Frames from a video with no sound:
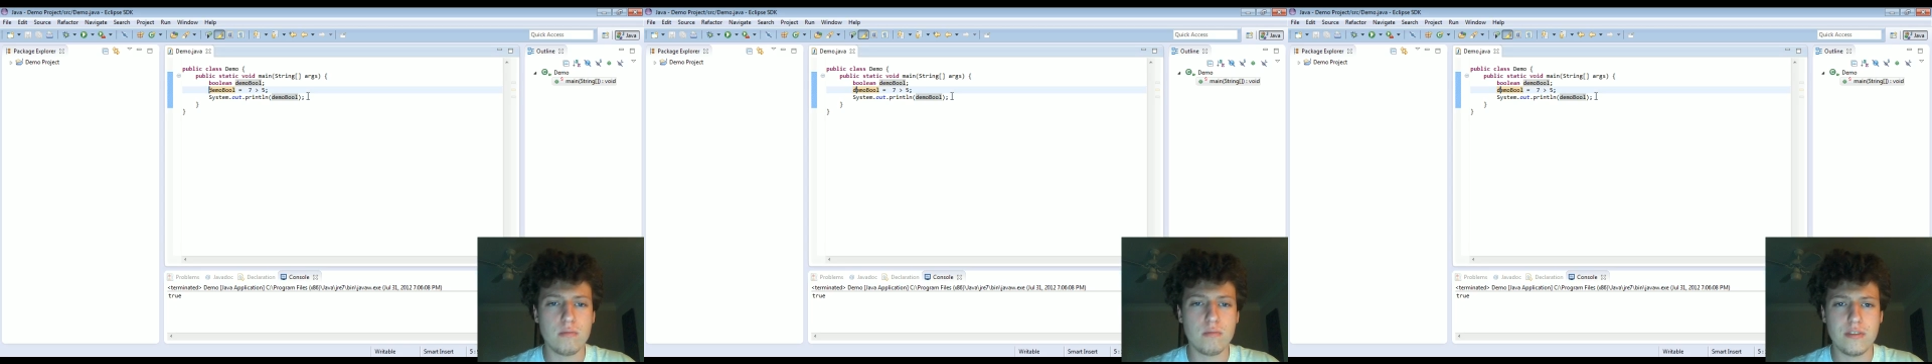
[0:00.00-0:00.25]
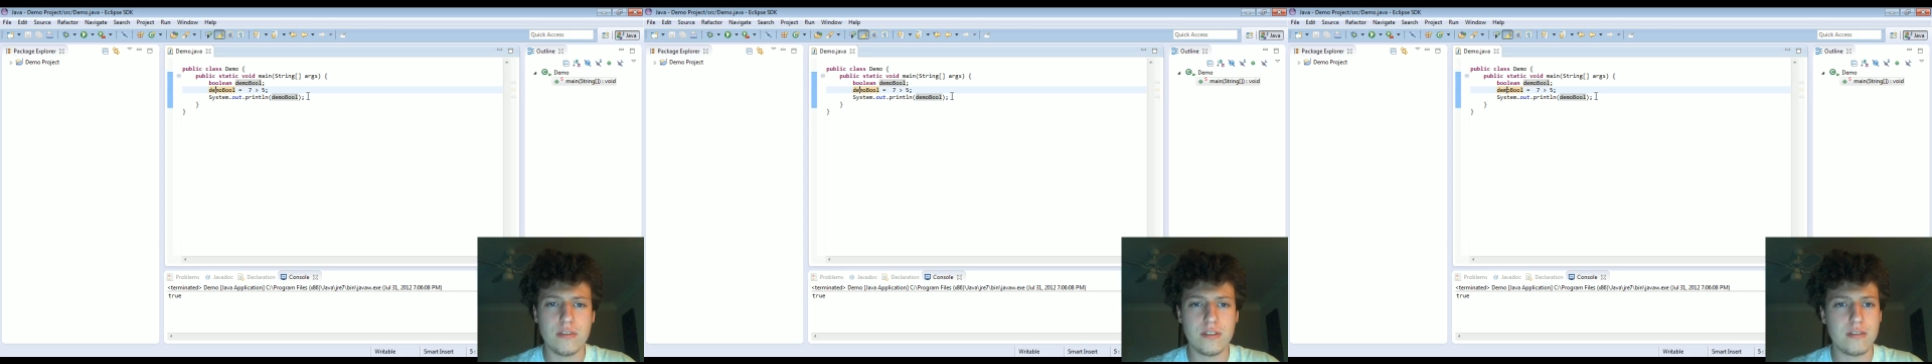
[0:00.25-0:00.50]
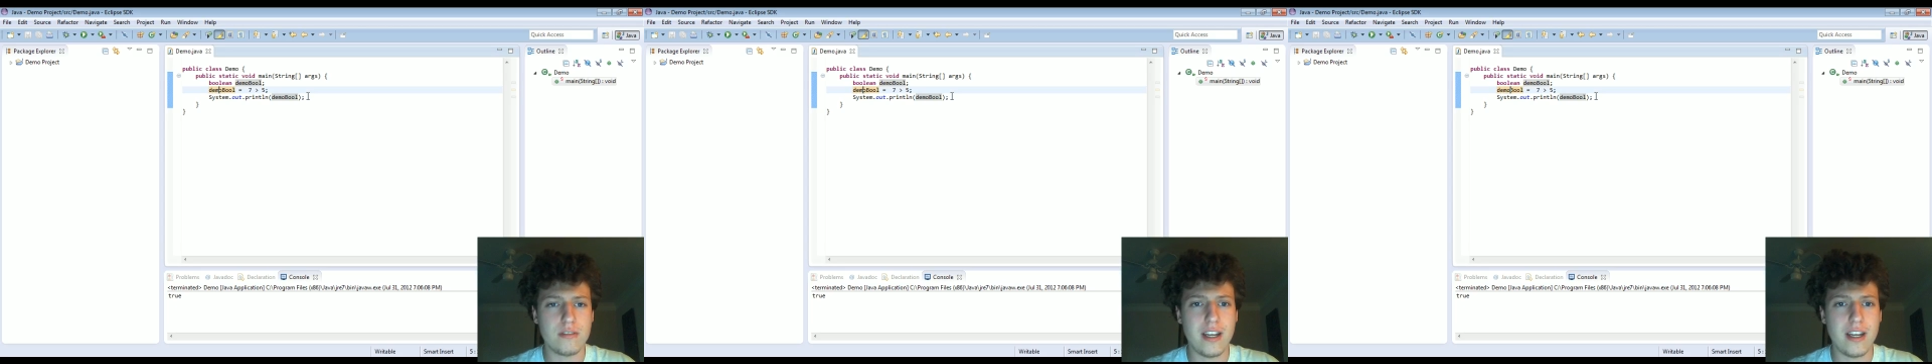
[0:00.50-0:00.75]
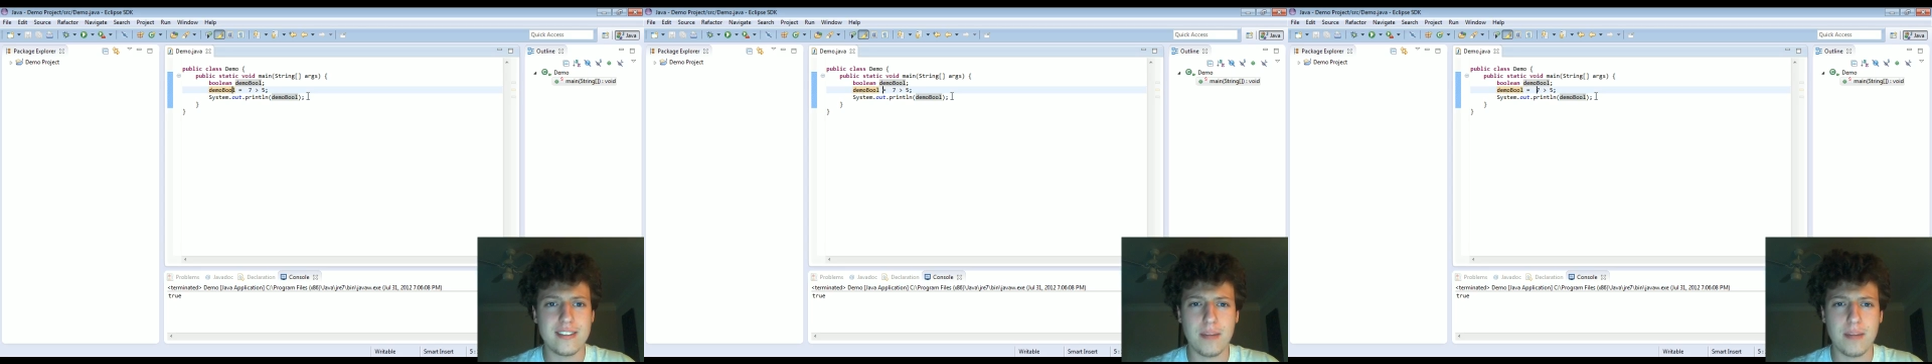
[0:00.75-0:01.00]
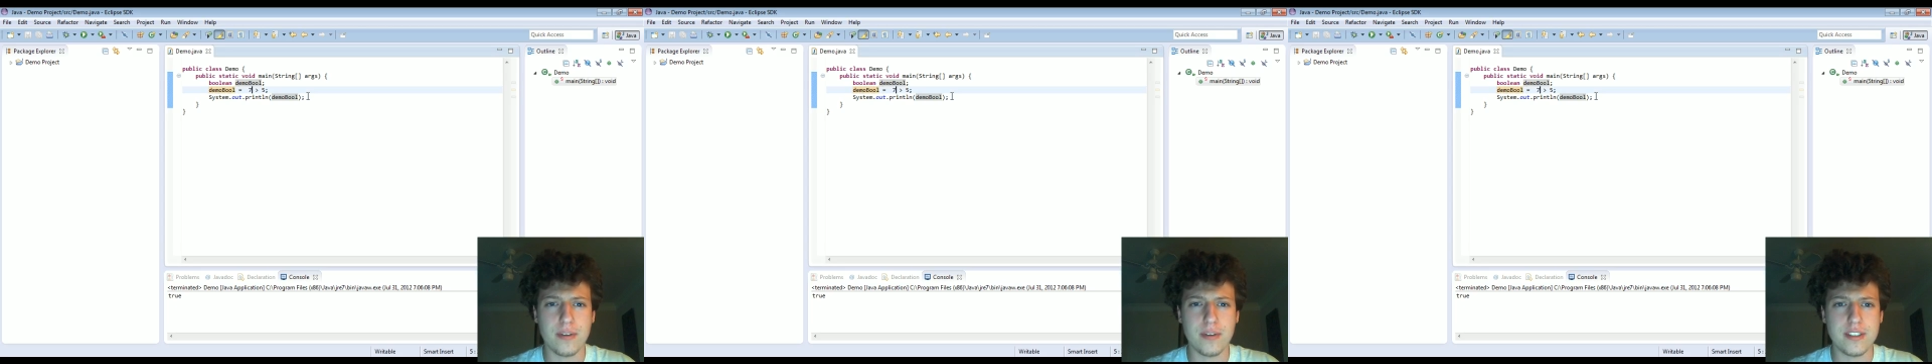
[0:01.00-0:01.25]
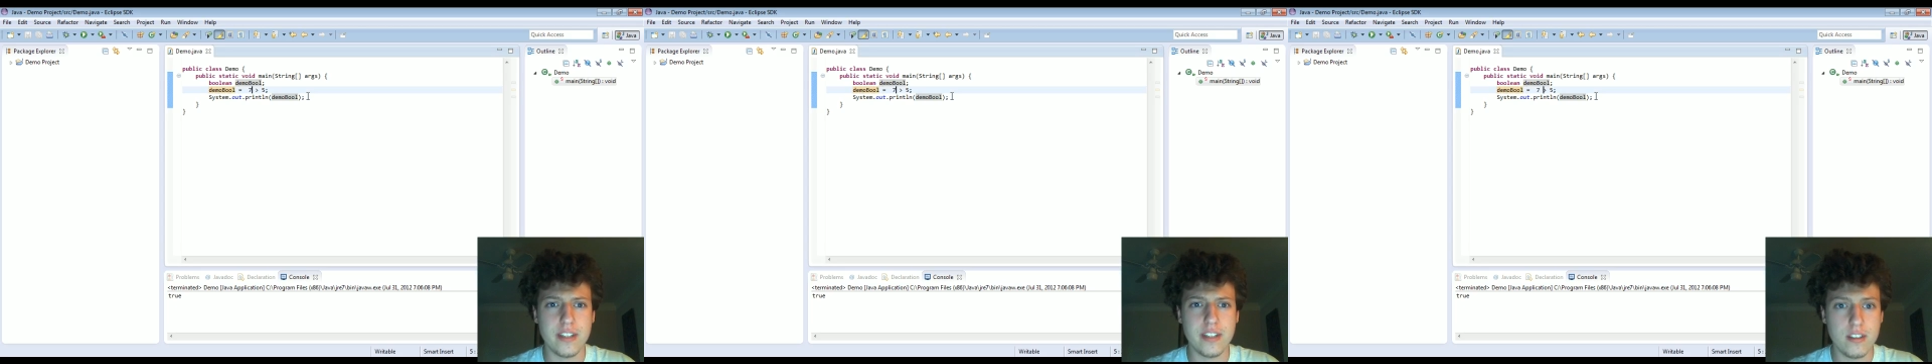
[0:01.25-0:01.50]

stop erasing that,